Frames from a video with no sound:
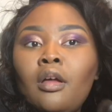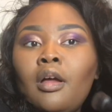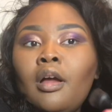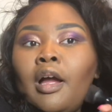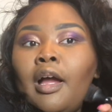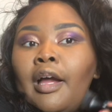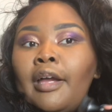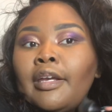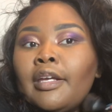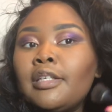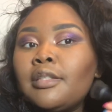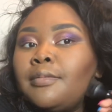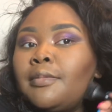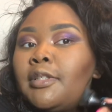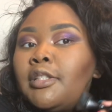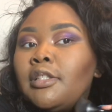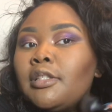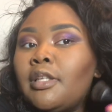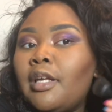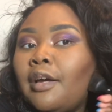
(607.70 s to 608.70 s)
I guess we
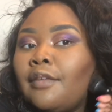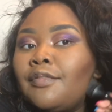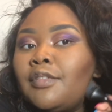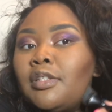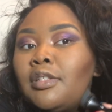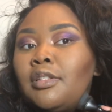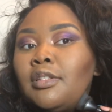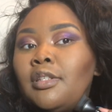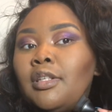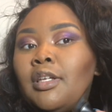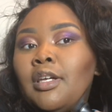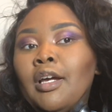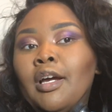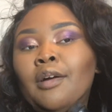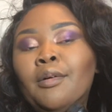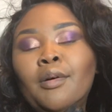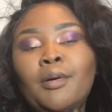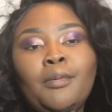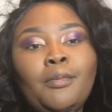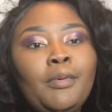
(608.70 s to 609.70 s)
just have to see
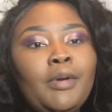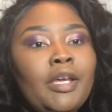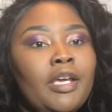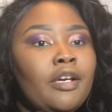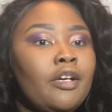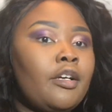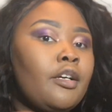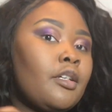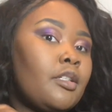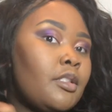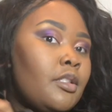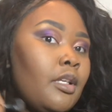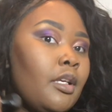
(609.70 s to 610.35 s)
how it wears